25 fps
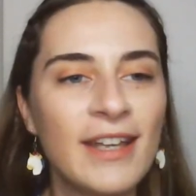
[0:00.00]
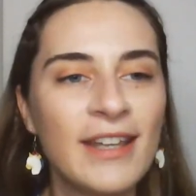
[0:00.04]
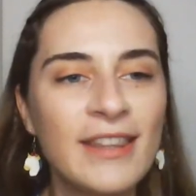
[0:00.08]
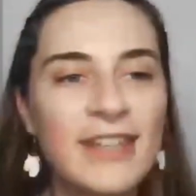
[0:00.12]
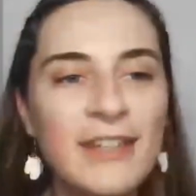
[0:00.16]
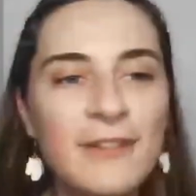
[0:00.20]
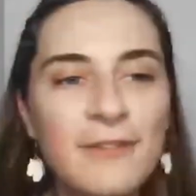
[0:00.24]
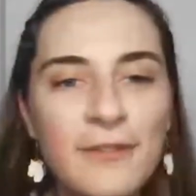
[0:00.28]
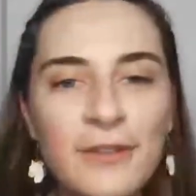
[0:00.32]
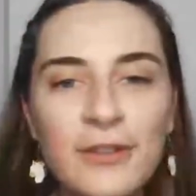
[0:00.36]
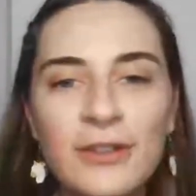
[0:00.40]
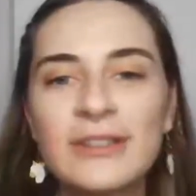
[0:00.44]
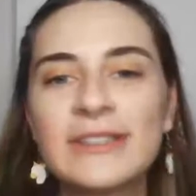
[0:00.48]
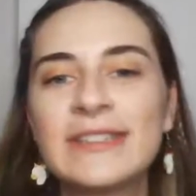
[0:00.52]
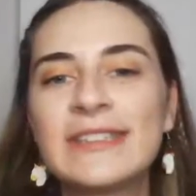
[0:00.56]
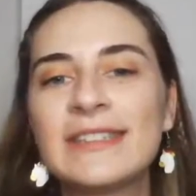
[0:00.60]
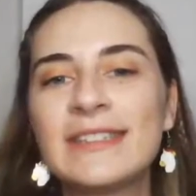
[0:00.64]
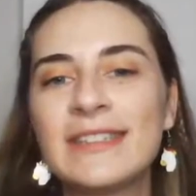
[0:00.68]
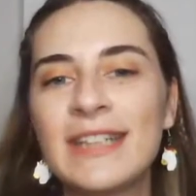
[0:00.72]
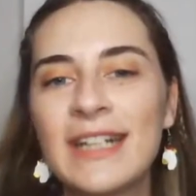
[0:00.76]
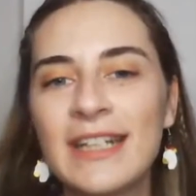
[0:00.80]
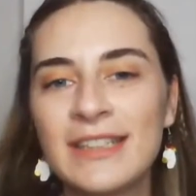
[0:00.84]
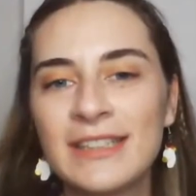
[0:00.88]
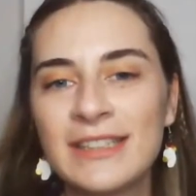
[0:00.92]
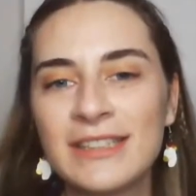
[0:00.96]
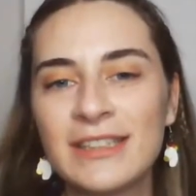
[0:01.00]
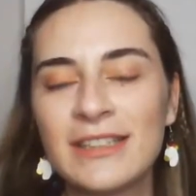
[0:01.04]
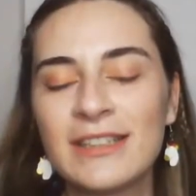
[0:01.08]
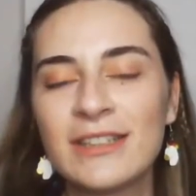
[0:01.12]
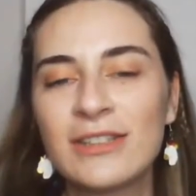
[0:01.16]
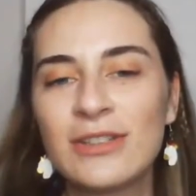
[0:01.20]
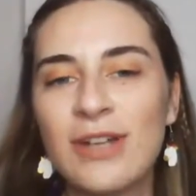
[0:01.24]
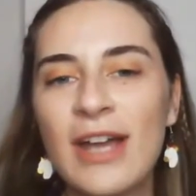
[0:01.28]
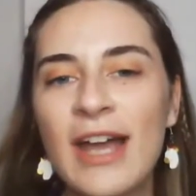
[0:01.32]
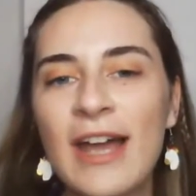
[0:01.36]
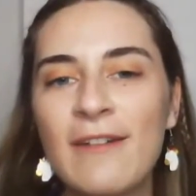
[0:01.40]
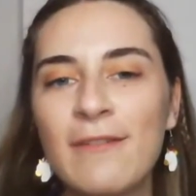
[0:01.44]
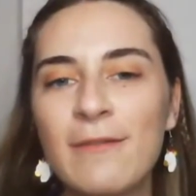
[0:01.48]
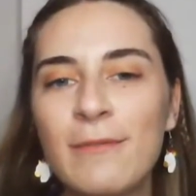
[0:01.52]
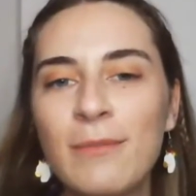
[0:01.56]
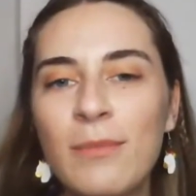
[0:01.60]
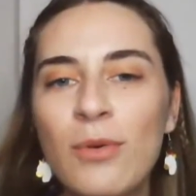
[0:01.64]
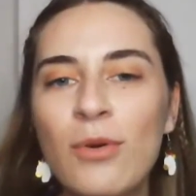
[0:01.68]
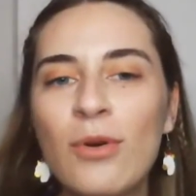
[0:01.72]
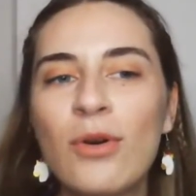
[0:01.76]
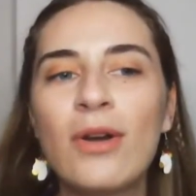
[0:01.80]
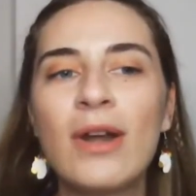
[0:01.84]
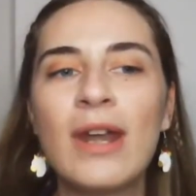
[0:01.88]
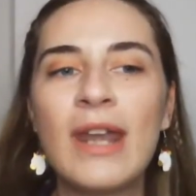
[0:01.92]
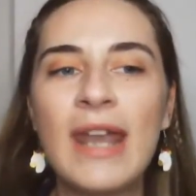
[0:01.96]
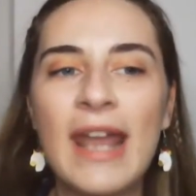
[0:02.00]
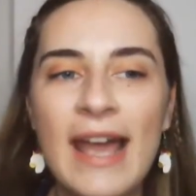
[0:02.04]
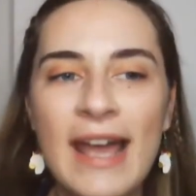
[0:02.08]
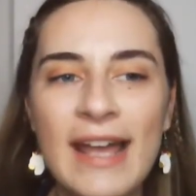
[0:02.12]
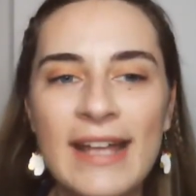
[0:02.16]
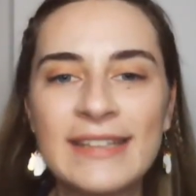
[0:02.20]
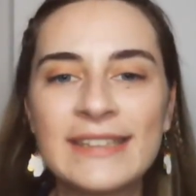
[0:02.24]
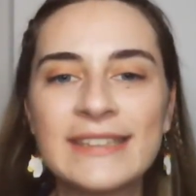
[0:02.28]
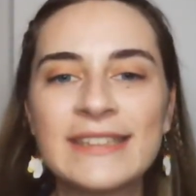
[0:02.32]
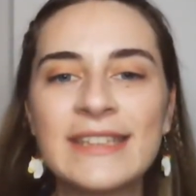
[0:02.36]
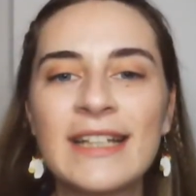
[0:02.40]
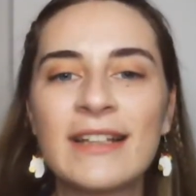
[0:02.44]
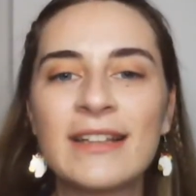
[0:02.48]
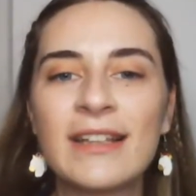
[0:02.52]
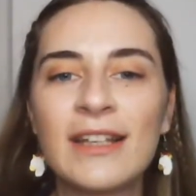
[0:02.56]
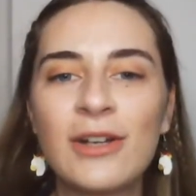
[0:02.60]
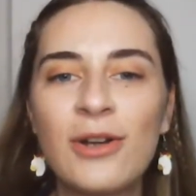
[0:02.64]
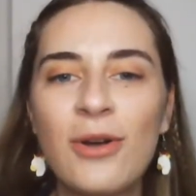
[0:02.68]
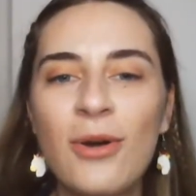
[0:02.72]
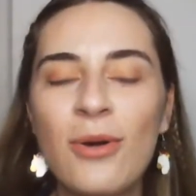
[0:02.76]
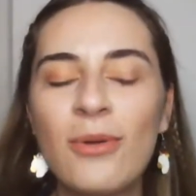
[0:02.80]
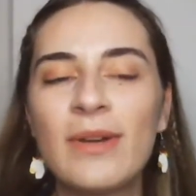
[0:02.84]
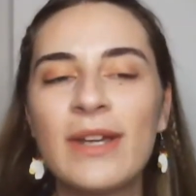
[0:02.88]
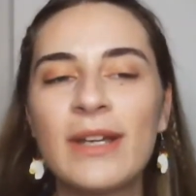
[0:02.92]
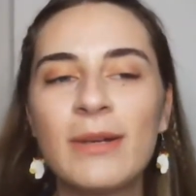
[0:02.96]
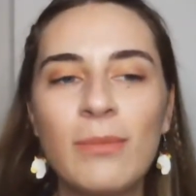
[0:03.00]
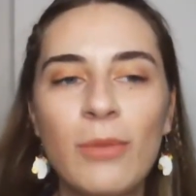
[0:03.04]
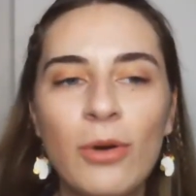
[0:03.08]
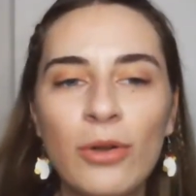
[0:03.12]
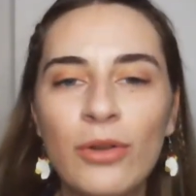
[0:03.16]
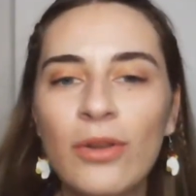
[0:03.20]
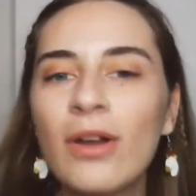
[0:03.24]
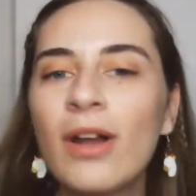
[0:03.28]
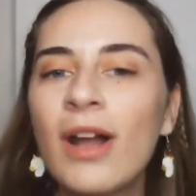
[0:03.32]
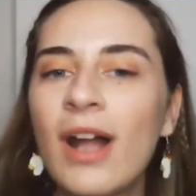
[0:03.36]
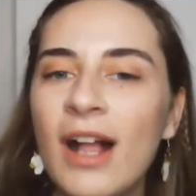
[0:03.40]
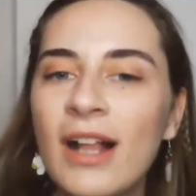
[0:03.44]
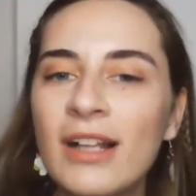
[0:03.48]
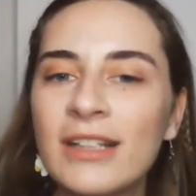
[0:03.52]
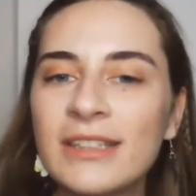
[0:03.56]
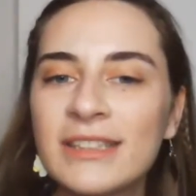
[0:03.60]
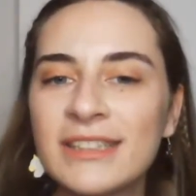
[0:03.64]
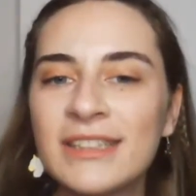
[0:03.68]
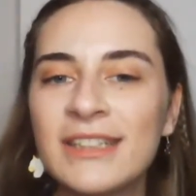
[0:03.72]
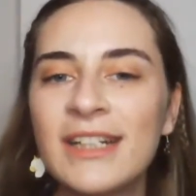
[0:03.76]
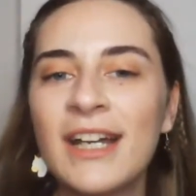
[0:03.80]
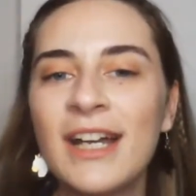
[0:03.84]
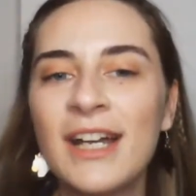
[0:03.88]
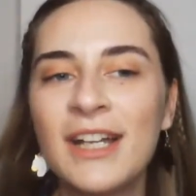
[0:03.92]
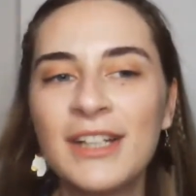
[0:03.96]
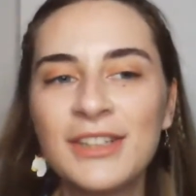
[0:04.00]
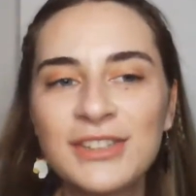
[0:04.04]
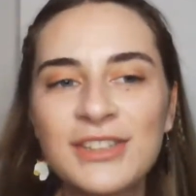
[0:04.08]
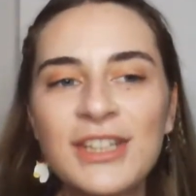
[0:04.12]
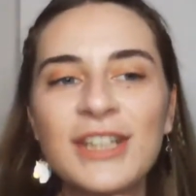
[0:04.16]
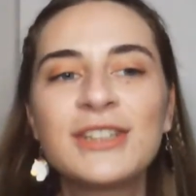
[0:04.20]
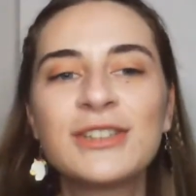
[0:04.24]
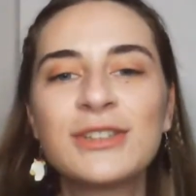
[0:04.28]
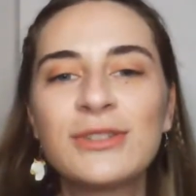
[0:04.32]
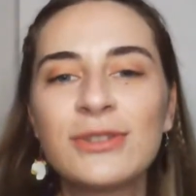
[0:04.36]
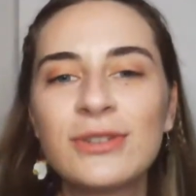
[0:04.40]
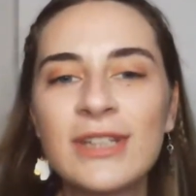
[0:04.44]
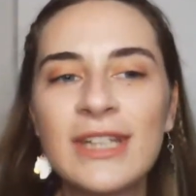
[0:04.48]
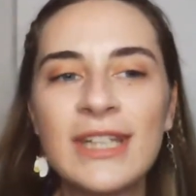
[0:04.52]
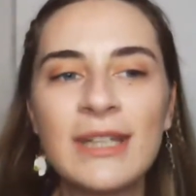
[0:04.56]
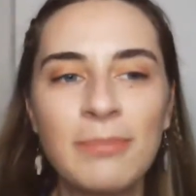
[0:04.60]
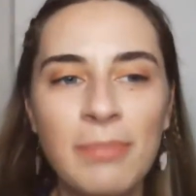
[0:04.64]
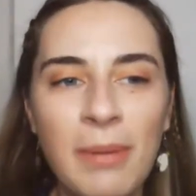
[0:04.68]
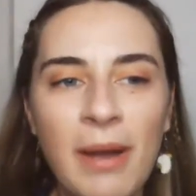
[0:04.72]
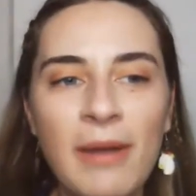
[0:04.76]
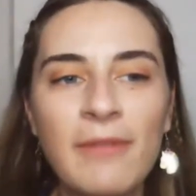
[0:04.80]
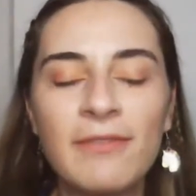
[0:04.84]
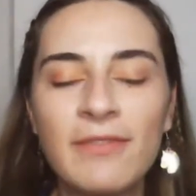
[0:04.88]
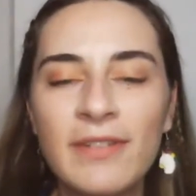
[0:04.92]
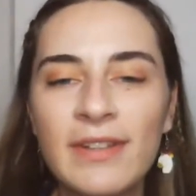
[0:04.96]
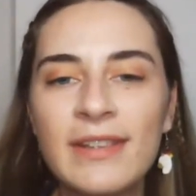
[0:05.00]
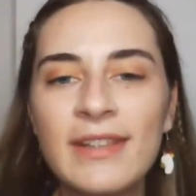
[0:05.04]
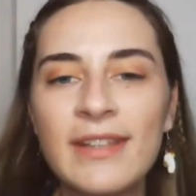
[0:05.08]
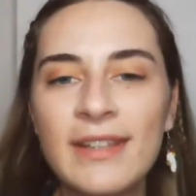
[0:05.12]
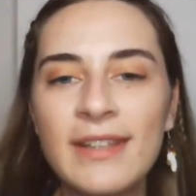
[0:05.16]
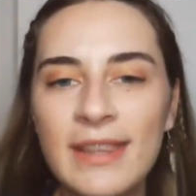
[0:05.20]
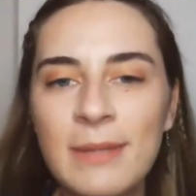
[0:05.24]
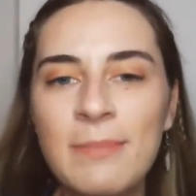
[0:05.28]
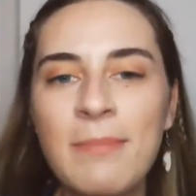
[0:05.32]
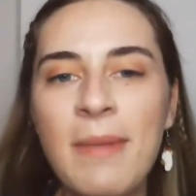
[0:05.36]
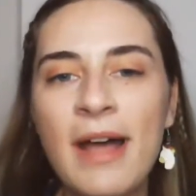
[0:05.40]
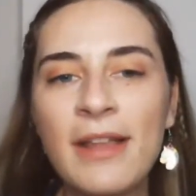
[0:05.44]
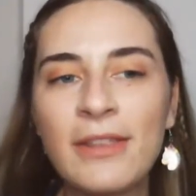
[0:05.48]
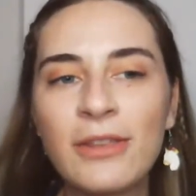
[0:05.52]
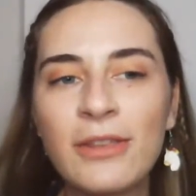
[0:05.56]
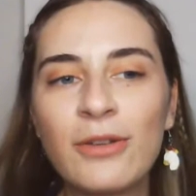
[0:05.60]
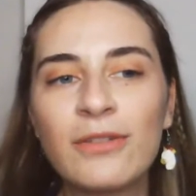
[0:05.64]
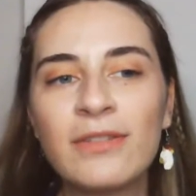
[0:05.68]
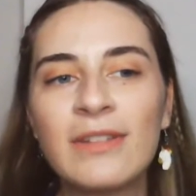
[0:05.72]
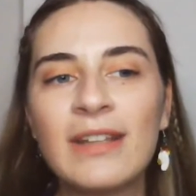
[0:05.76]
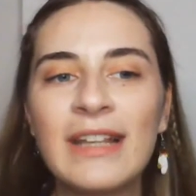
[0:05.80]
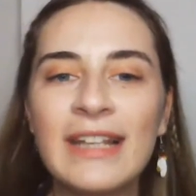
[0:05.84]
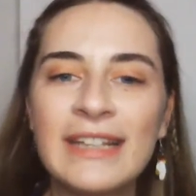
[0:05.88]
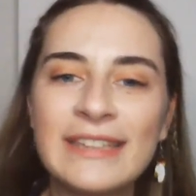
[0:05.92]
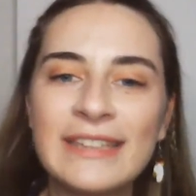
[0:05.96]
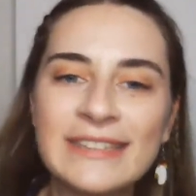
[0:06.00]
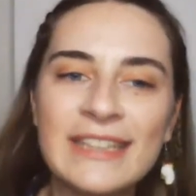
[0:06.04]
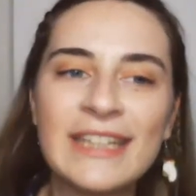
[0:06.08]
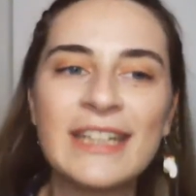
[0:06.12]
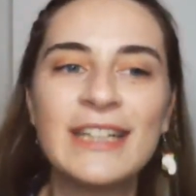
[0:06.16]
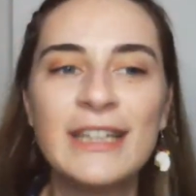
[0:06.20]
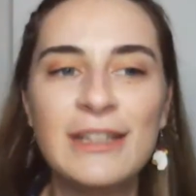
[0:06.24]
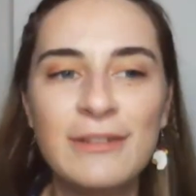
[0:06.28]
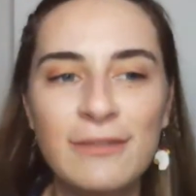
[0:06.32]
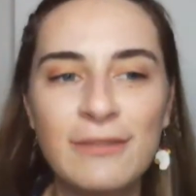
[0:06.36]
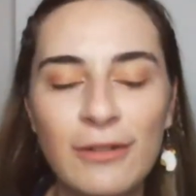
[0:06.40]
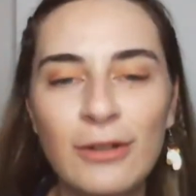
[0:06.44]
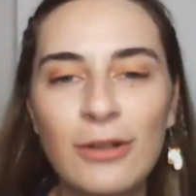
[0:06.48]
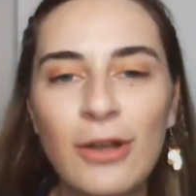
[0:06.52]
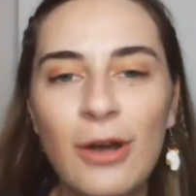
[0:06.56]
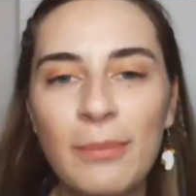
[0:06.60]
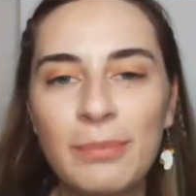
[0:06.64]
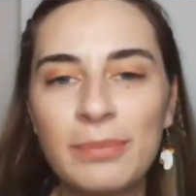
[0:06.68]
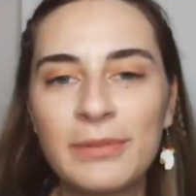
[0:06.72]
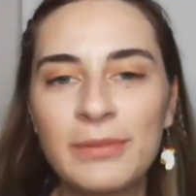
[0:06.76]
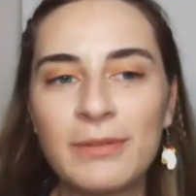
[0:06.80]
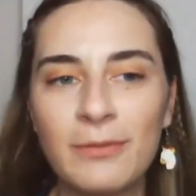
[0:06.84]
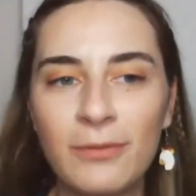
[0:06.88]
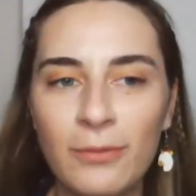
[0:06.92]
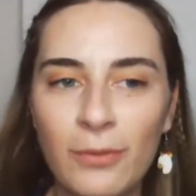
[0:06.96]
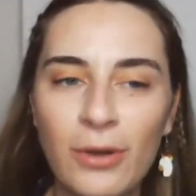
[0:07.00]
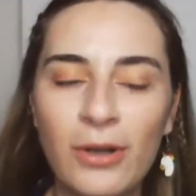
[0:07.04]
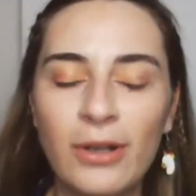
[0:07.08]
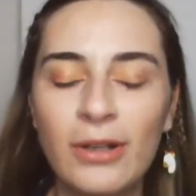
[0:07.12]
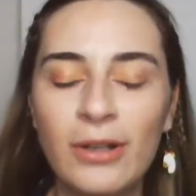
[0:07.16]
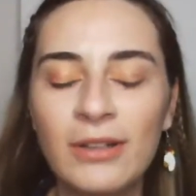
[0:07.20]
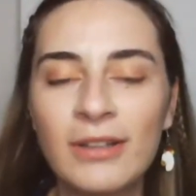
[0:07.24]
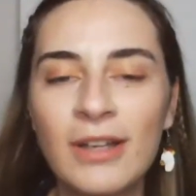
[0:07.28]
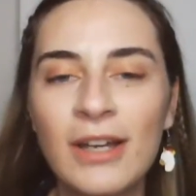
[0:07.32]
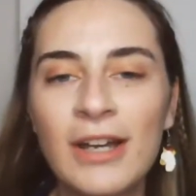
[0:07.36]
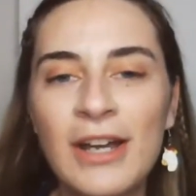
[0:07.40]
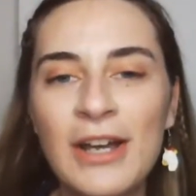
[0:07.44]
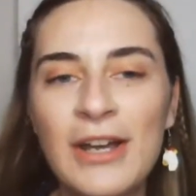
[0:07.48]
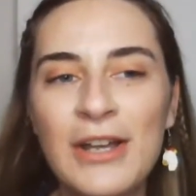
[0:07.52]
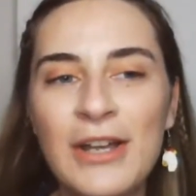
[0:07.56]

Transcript: deforestation to have more lands and going monoculture just to keep up with the demand of the, let's say, developed world.